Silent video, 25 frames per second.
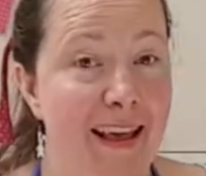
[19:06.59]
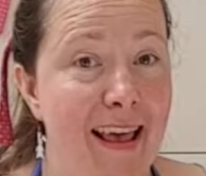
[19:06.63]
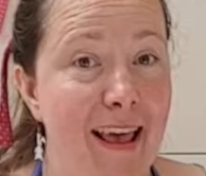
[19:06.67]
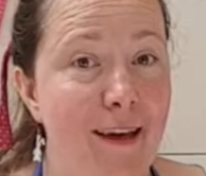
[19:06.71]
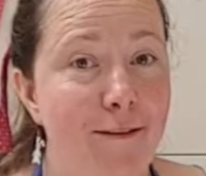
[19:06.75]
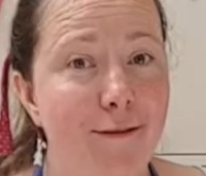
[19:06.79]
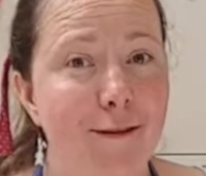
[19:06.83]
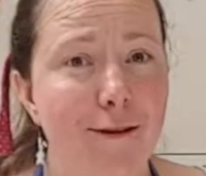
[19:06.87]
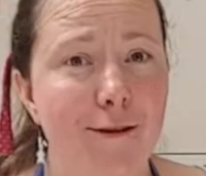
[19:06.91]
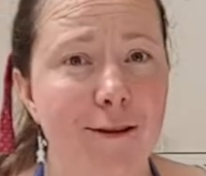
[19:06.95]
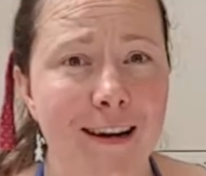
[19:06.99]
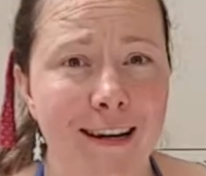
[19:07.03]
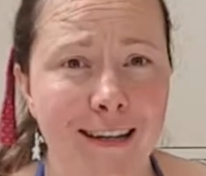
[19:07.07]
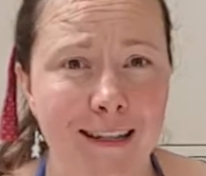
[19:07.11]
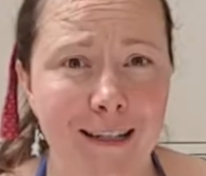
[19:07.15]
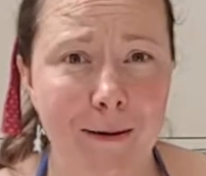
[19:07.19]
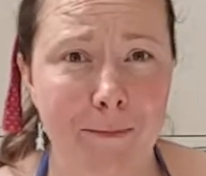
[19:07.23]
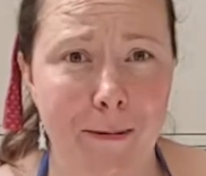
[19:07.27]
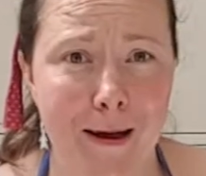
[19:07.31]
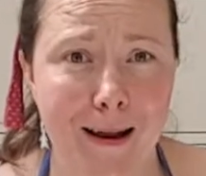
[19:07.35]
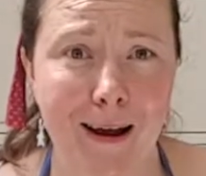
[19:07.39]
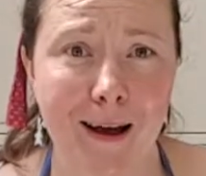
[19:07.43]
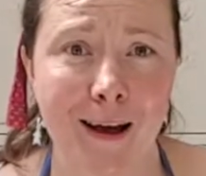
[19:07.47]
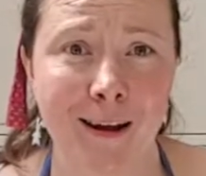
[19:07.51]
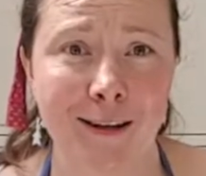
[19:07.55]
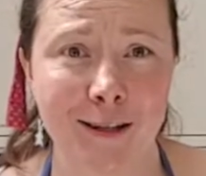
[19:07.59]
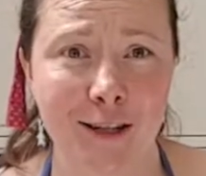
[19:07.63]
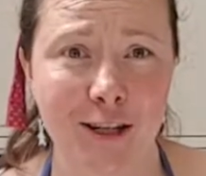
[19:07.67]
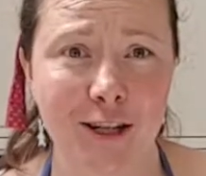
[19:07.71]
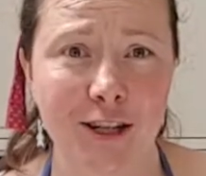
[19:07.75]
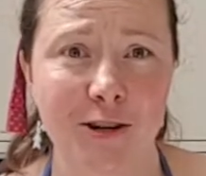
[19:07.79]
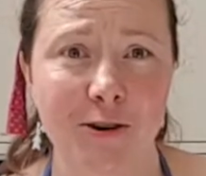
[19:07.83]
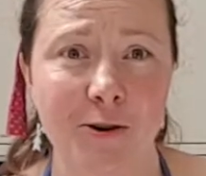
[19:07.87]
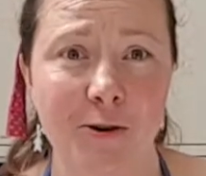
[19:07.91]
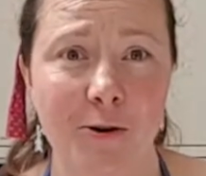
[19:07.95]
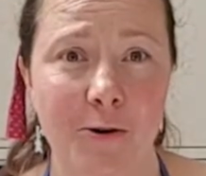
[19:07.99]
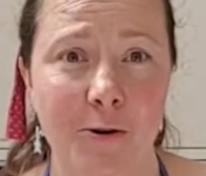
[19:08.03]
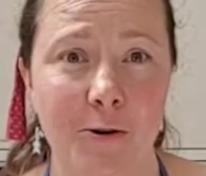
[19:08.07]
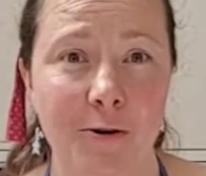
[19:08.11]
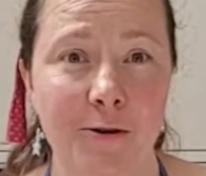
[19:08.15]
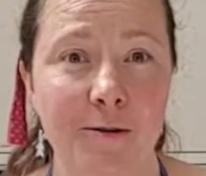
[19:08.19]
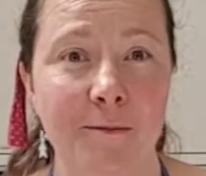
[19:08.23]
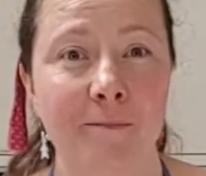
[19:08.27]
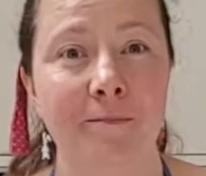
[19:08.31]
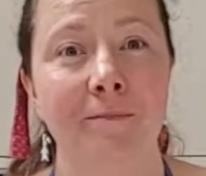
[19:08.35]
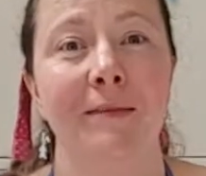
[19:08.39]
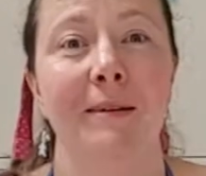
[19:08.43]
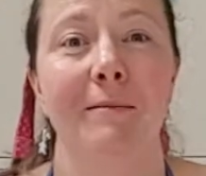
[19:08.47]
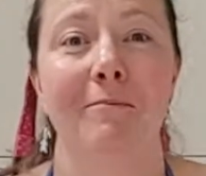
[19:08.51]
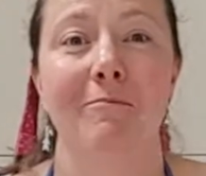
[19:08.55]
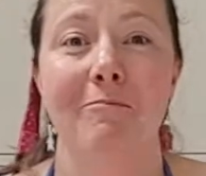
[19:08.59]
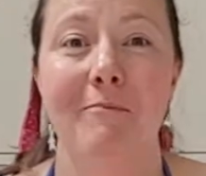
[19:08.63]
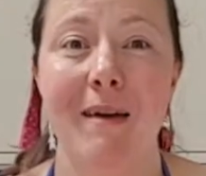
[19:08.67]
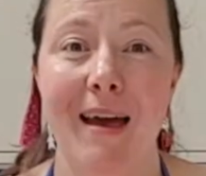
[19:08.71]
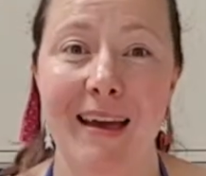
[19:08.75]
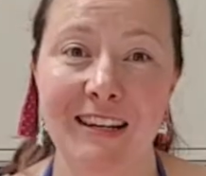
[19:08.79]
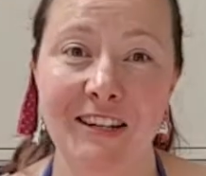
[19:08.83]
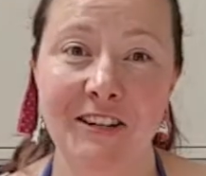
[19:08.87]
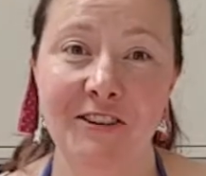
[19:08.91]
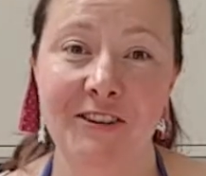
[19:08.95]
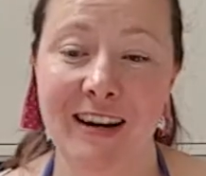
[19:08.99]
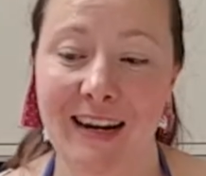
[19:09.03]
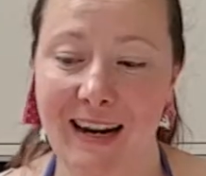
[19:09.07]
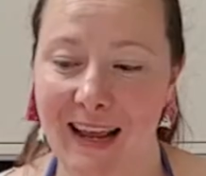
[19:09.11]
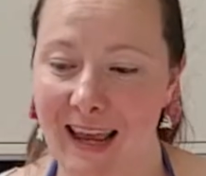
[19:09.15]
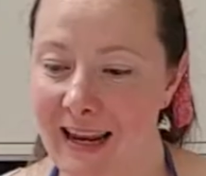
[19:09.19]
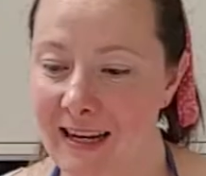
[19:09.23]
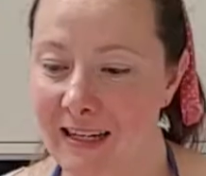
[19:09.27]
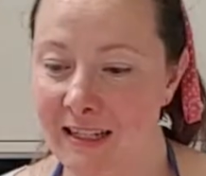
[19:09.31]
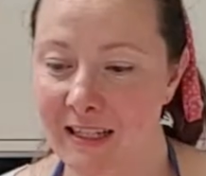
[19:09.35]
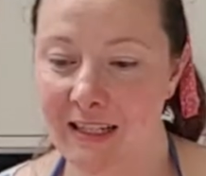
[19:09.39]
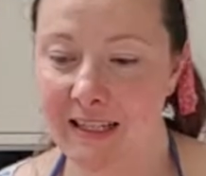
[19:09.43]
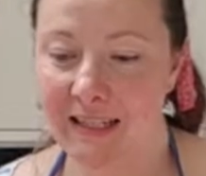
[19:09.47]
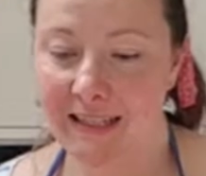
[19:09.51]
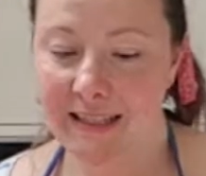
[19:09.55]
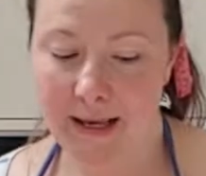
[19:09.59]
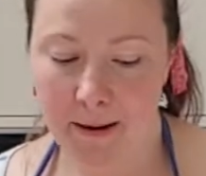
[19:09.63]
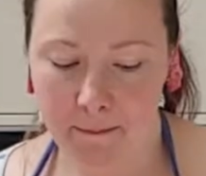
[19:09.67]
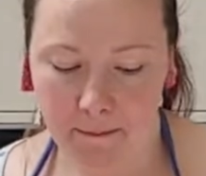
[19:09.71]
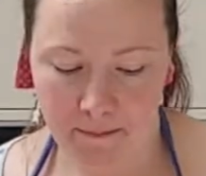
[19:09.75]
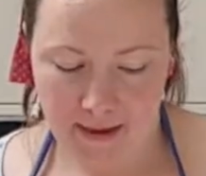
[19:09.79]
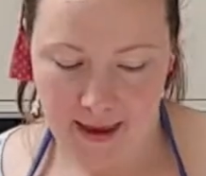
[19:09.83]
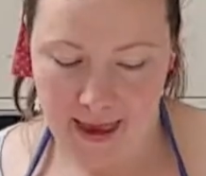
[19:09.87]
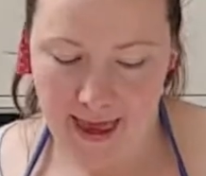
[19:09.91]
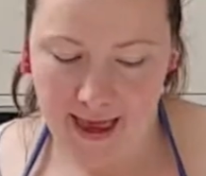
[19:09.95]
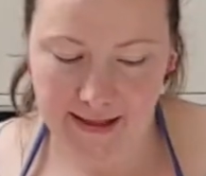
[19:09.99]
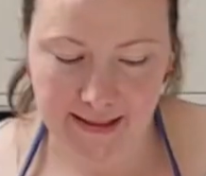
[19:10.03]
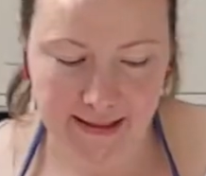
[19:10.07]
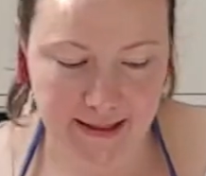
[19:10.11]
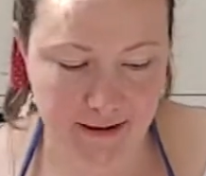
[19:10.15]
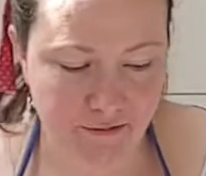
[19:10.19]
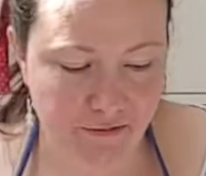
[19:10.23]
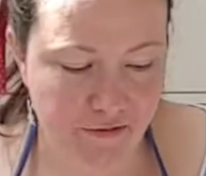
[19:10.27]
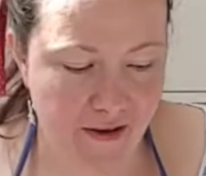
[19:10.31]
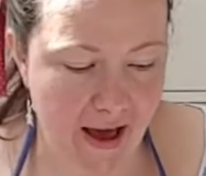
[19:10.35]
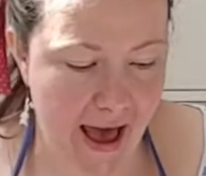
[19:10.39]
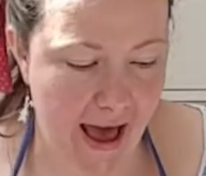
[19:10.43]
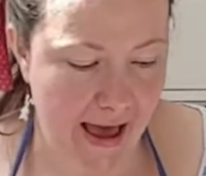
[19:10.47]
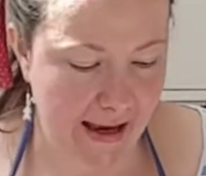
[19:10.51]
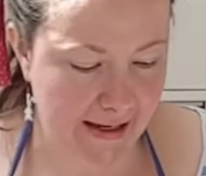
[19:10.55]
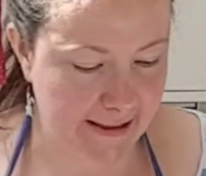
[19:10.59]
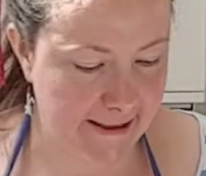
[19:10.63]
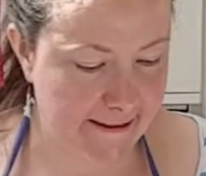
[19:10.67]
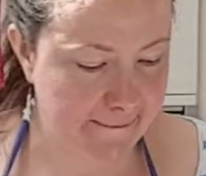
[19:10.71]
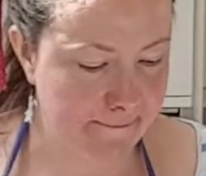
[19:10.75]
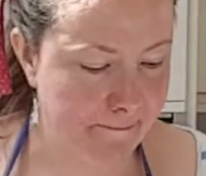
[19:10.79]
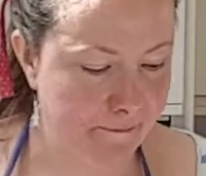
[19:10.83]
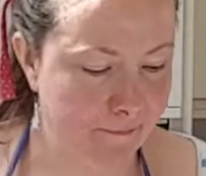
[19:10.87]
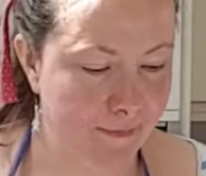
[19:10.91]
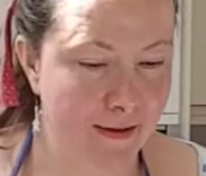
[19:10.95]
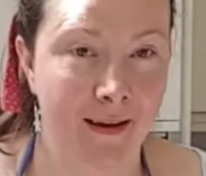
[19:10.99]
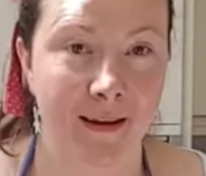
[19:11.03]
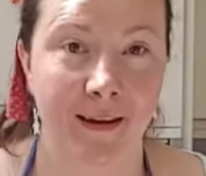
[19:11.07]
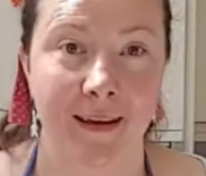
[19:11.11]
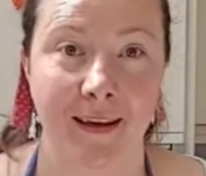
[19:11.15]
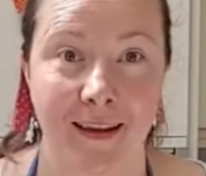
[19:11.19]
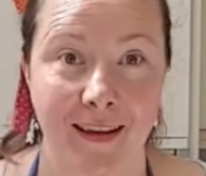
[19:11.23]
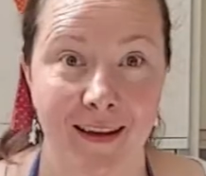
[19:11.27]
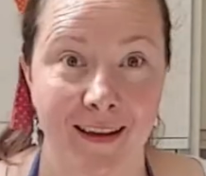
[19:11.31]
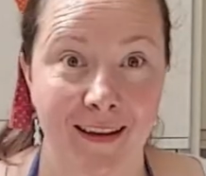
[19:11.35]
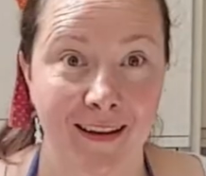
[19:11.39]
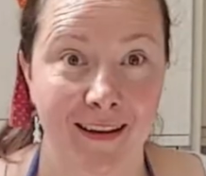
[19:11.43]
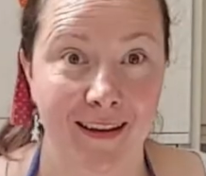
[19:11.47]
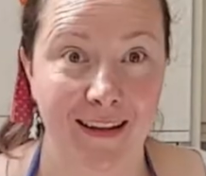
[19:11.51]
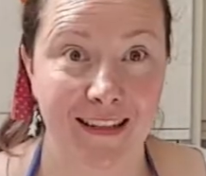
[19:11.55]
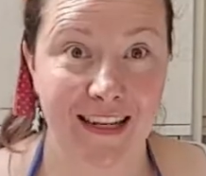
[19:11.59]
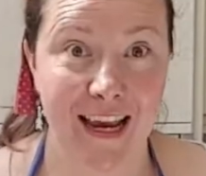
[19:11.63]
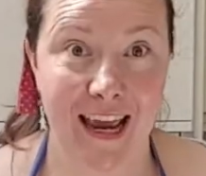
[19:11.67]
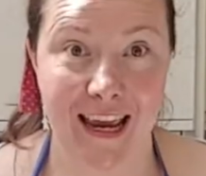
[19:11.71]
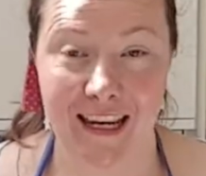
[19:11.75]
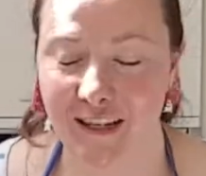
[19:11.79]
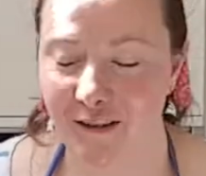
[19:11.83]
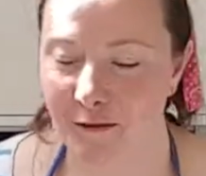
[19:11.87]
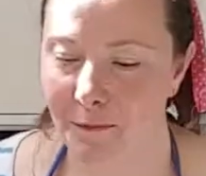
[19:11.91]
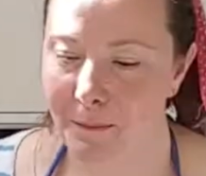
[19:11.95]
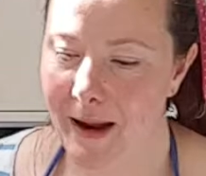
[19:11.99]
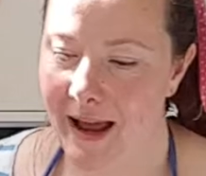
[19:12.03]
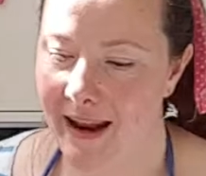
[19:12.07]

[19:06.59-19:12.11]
If you're a little bit unsure, measure it into something else. In fact, change of